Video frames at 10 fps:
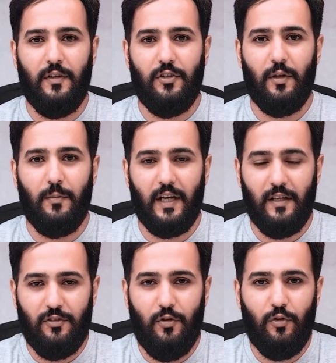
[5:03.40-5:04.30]
the Gemini
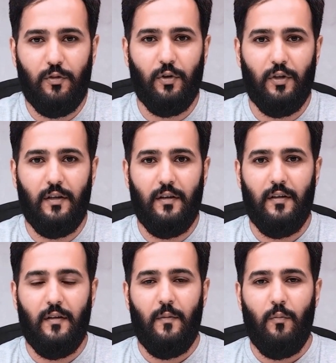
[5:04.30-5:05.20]
Storybook.
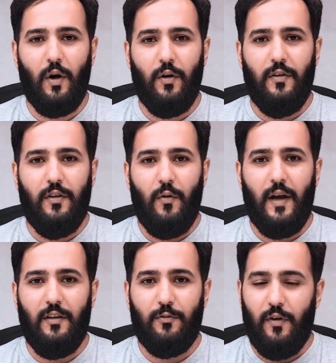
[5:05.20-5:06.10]
While there's no
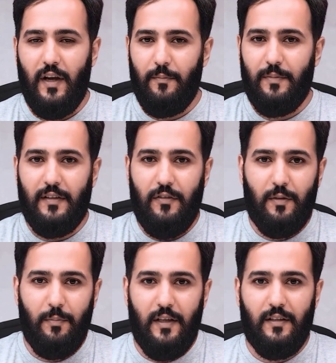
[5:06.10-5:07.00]
export
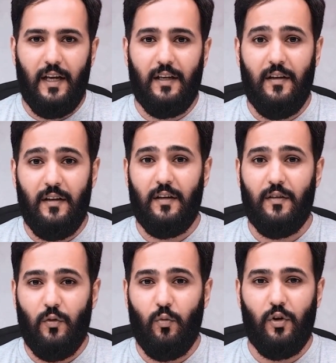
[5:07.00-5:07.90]
MP3 button yet,
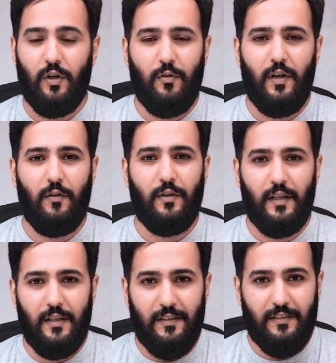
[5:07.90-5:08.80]
the workaround
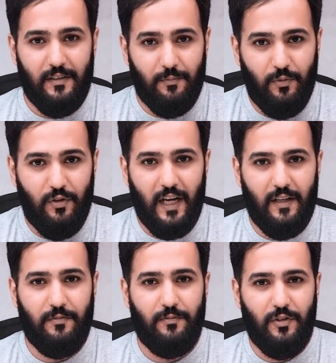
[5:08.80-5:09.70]
is simple
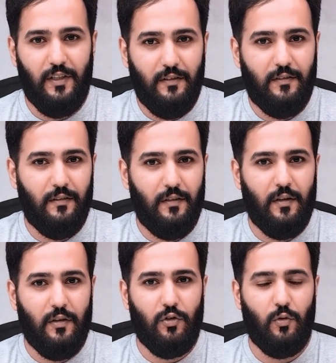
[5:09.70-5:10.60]
and free.
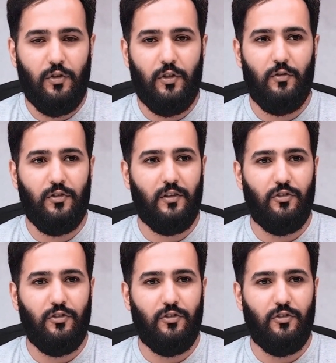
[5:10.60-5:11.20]
You'll use a